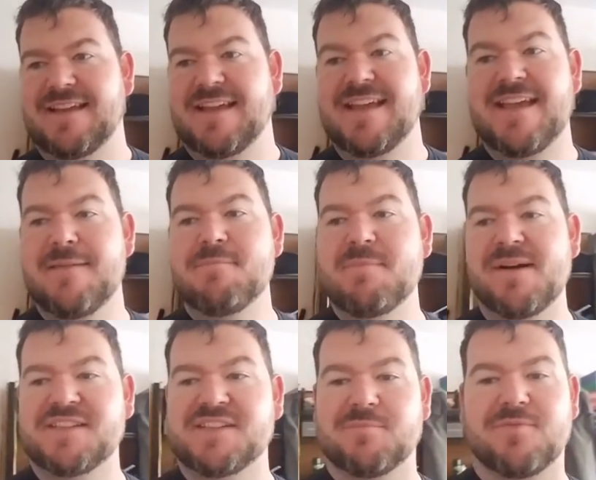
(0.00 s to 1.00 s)
it hit me
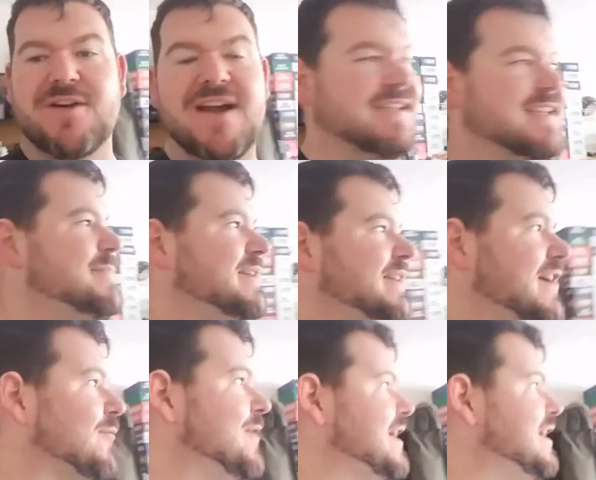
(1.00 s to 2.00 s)
by surprise. It hit me like
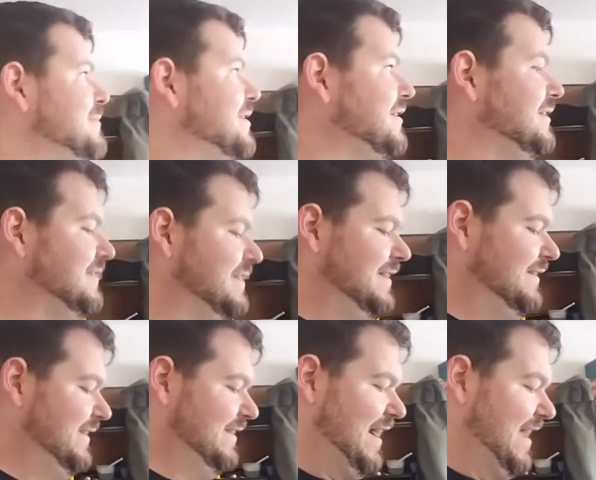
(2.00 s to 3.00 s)
a wrecking ball.
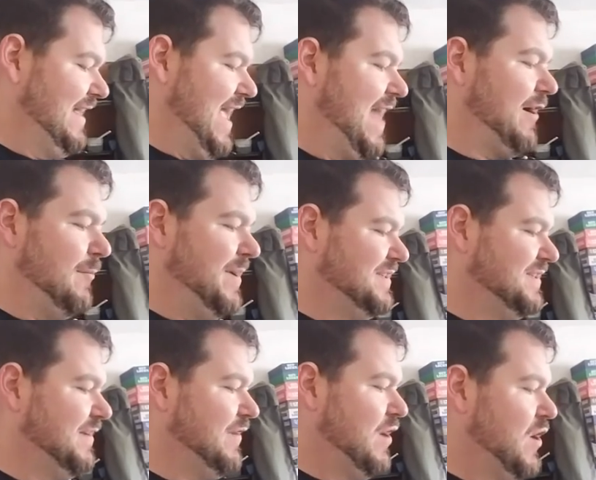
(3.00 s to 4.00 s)
I had all my
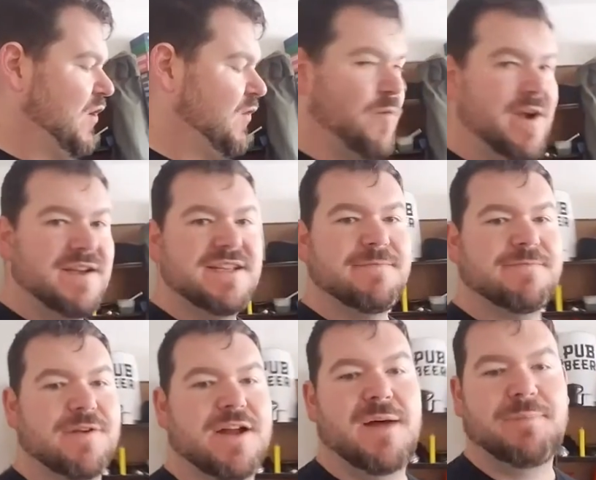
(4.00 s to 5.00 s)
stuff rigged up
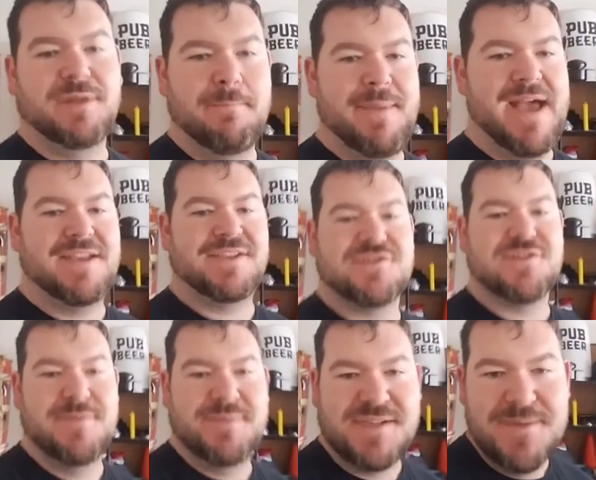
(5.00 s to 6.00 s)
for a couple of bass
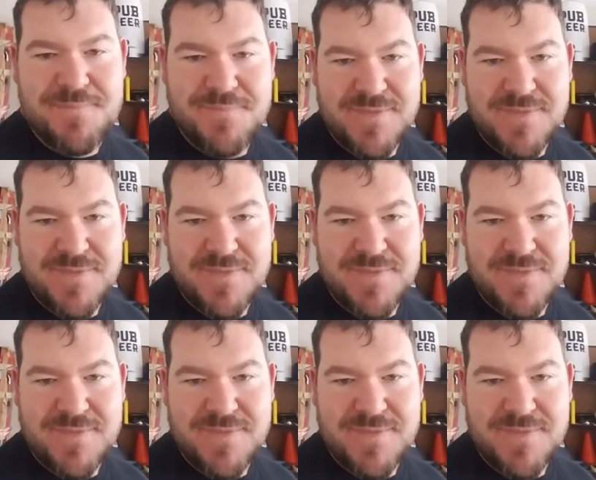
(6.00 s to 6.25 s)
trips.